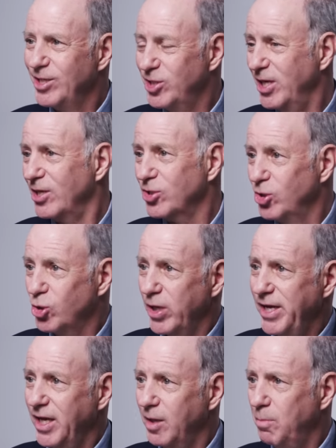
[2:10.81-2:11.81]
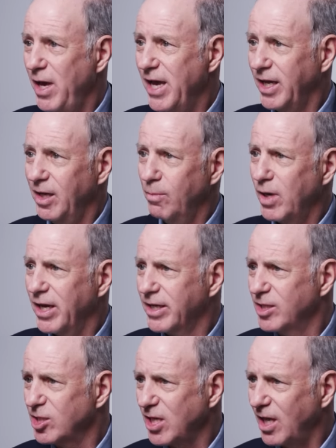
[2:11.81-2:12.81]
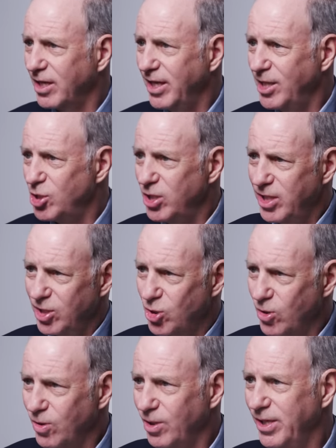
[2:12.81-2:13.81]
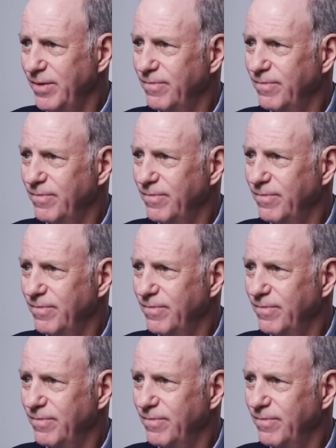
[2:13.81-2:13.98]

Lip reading: sales and trading and banking by consolidation internally?